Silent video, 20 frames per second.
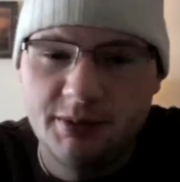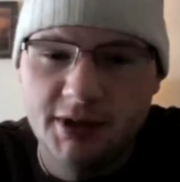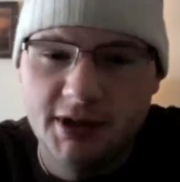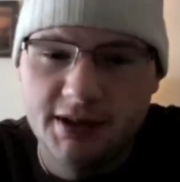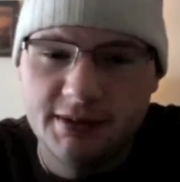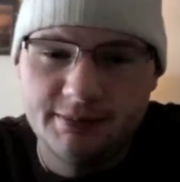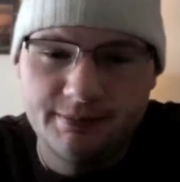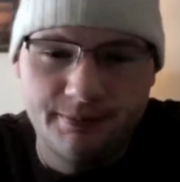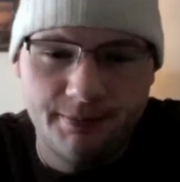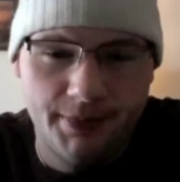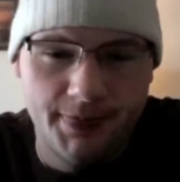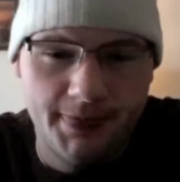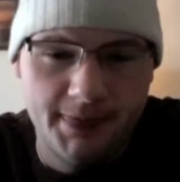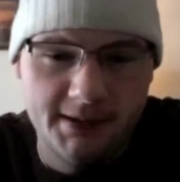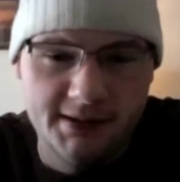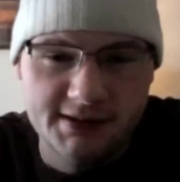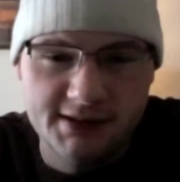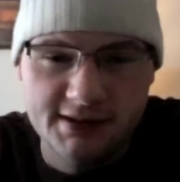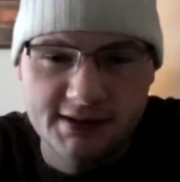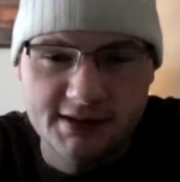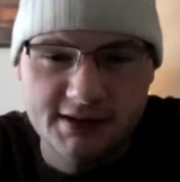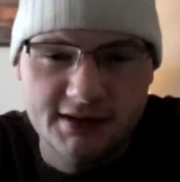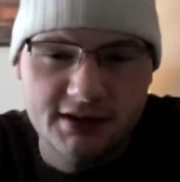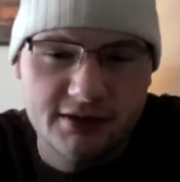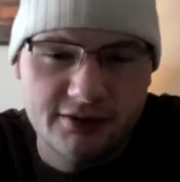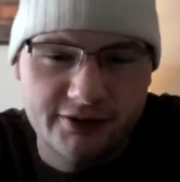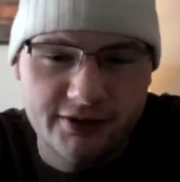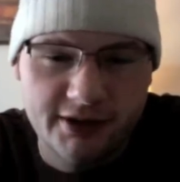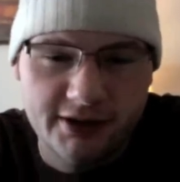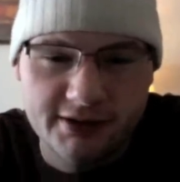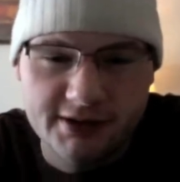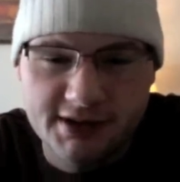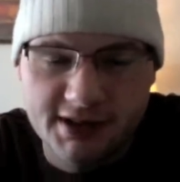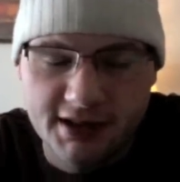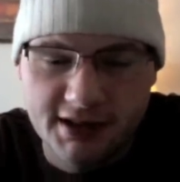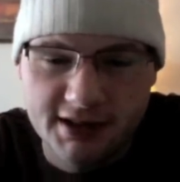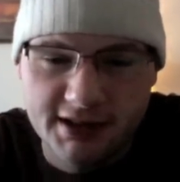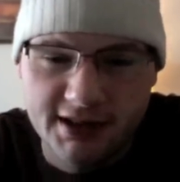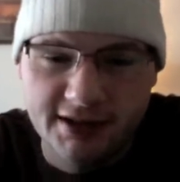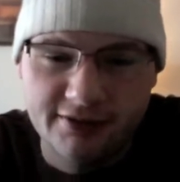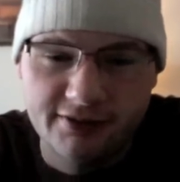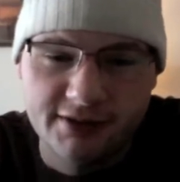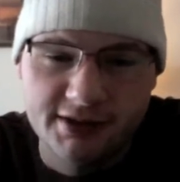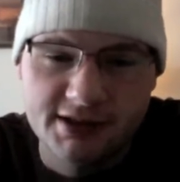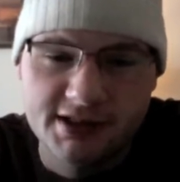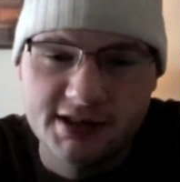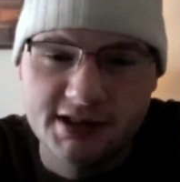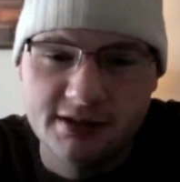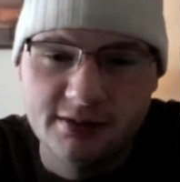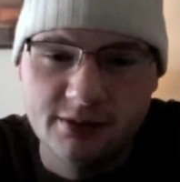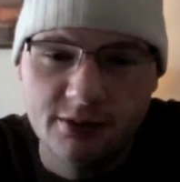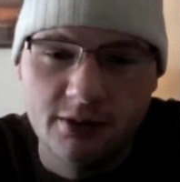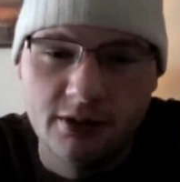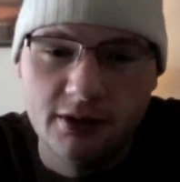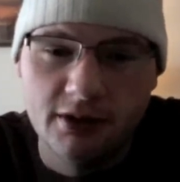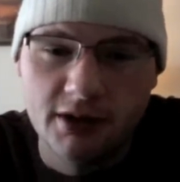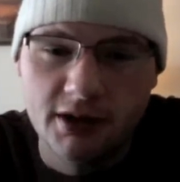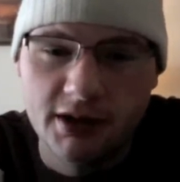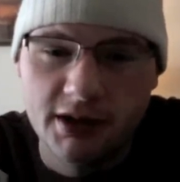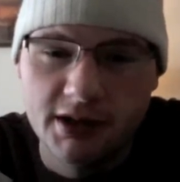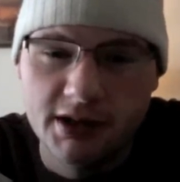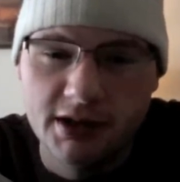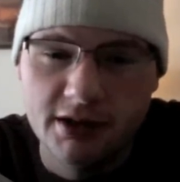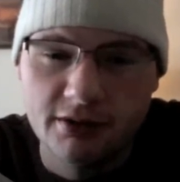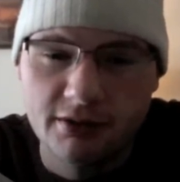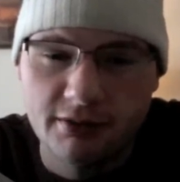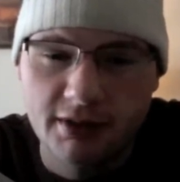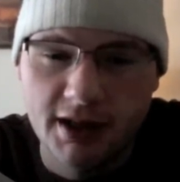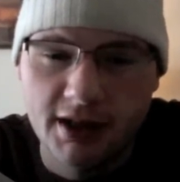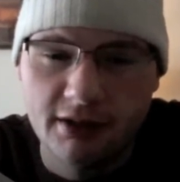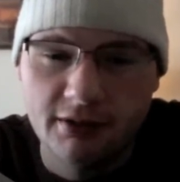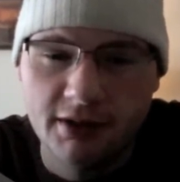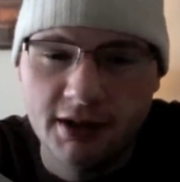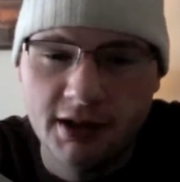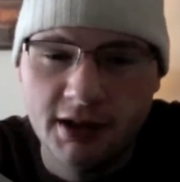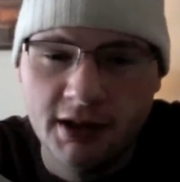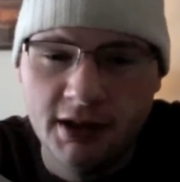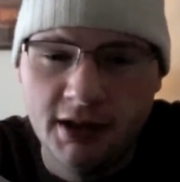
but this is a fragrance I could definitely see worn year round.